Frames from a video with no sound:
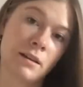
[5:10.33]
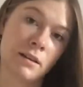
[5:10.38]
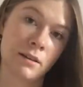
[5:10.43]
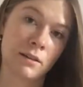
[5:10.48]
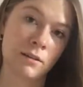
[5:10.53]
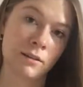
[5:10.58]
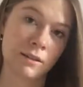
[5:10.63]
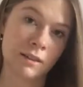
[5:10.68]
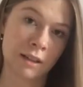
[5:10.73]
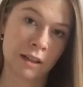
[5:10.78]

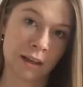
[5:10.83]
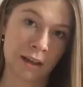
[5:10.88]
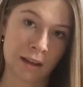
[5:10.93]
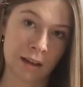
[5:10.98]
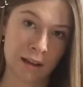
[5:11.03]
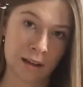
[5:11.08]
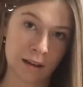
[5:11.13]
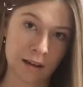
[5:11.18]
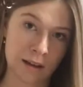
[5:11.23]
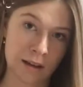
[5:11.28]
Obviously,
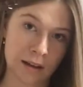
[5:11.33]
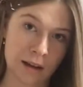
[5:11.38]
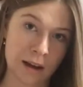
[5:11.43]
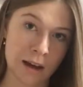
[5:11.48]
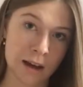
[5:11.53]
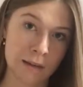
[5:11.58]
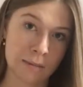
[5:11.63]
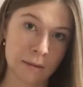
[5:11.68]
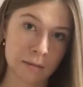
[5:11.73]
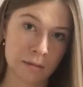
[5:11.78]
a
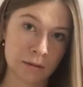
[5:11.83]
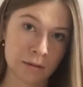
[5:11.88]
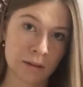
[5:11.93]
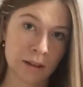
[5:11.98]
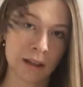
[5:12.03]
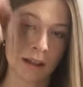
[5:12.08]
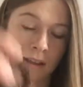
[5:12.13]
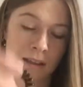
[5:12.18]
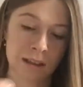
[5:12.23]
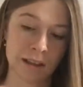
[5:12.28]
hair bubble in
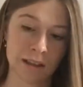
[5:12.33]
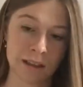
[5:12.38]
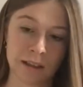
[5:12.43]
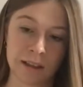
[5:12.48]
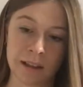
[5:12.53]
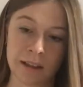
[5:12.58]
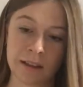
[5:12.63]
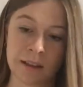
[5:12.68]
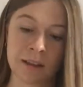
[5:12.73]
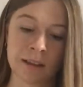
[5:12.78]
case I need to
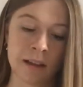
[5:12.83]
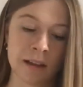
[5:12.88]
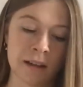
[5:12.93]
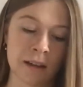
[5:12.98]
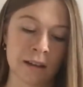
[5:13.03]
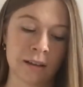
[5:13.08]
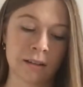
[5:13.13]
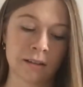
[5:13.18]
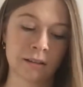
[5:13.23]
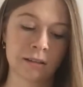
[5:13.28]

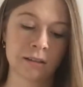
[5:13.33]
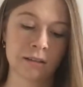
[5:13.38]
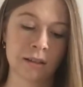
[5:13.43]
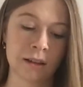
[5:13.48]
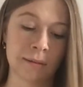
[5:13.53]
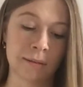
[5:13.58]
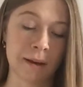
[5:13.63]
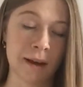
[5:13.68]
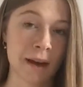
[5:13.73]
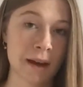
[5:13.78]

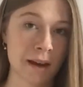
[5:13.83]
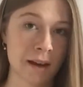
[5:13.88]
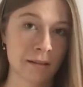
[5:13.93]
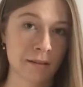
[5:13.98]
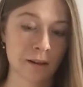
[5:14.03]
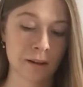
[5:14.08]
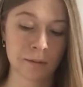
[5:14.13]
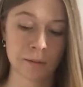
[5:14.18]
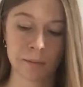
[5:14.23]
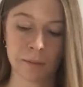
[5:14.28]
tie my
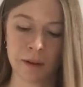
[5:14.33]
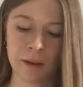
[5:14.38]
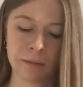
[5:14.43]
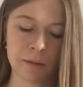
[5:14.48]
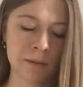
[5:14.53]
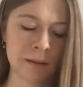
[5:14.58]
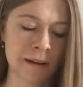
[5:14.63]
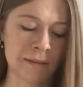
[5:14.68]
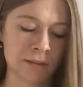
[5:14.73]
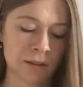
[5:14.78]
hair up, but I
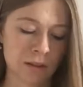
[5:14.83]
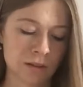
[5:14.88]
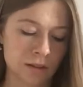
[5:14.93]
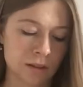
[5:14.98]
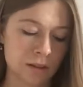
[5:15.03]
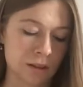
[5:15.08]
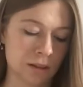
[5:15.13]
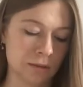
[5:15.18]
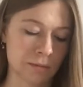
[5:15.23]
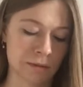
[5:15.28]
probably have a
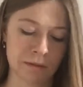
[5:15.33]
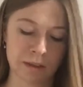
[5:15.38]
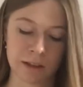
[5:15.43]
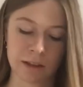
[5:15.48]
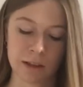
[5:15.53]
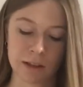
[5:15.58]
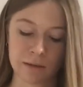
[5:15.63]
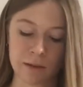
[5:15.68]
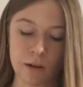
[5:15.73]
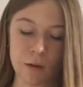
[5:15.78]
scrunchie on my wrist
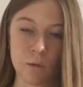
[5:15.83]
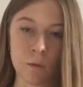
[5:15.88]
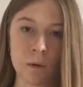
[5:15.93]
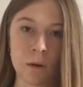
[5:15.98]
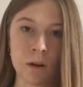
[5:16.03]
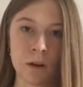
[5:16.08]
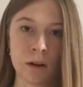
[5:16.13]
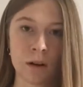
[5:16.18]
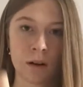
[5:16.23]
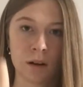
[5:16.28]
as well.
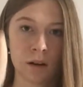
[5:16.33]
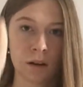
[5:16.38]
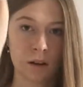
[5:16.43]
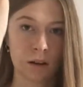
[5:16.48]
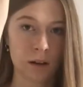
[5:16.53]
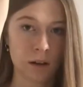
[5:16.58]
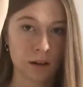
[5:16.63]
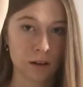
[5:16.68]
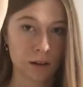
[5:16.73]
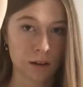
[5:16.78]
Whoa,
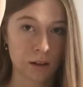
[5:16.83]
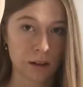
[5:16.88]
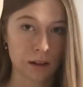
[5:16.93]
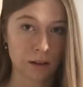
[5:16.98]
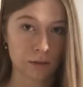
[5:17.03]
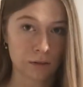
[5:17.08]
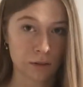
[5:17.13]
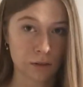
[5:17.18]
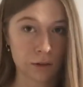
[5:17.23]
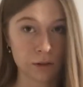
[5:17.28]
I don't
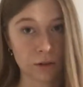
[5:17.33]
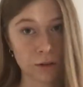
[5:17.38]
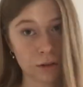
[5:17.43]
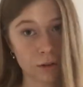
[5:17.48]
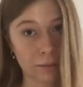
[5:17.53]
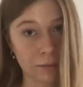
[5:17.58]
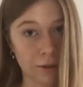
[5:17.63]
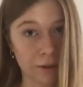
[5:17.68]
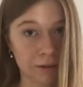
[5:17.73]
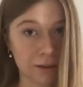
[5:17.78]
have one
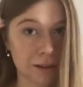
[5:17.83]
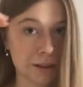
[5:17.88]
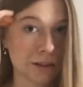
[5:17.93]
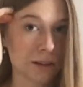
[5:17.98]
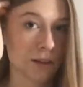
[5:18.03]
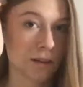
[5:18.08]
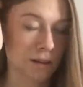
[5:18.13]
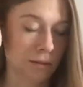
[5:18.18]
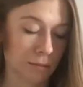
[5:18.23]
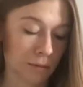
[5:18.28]
on my wrist
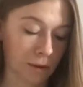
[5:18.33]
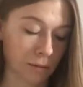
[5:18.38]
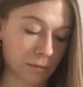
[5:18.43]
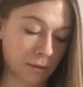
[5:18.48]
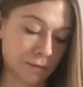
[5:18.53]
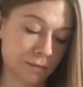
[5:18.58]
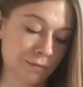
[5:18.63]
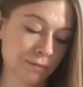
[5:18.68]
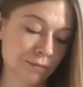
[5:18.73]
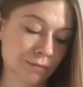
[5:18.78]
at the
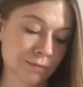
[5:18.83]
moment.